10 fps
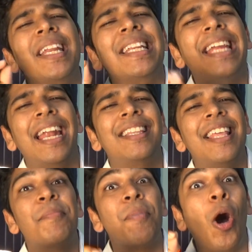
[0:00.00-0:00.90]
can get
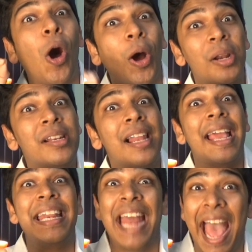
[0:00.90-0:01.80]
them
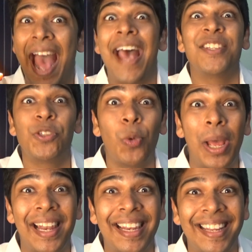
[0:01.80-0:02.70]
online as
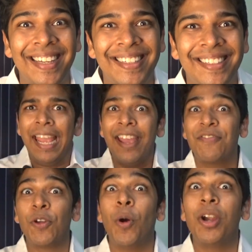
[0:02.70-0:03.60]
well. Hey,
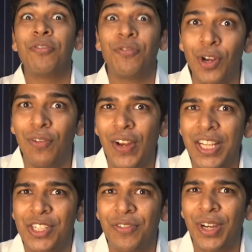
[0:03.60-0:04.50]
if you want a
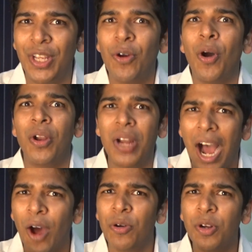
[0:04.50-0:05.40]
full-fledged video on
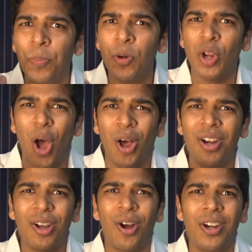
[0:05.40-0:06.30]
how to put
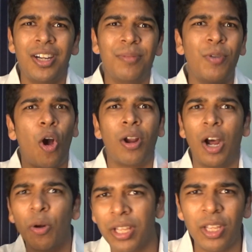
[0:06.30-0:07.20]
on a condom or
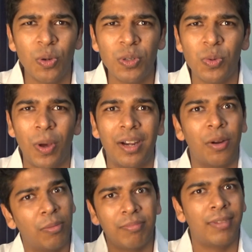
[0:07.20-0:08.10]
how to use one,
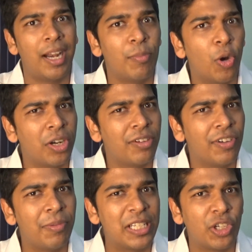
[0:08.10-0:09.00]
and more
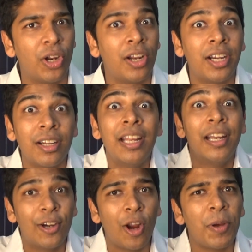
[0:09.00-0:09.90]
information on it,
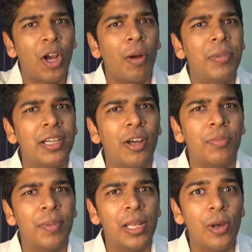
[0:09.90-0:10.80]
drop a comment
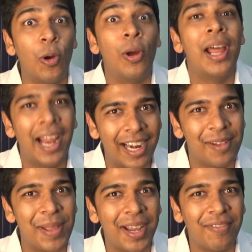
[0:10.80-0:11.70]
down below and
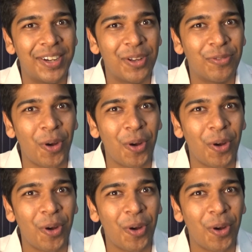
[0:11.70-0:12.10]
I'll make a video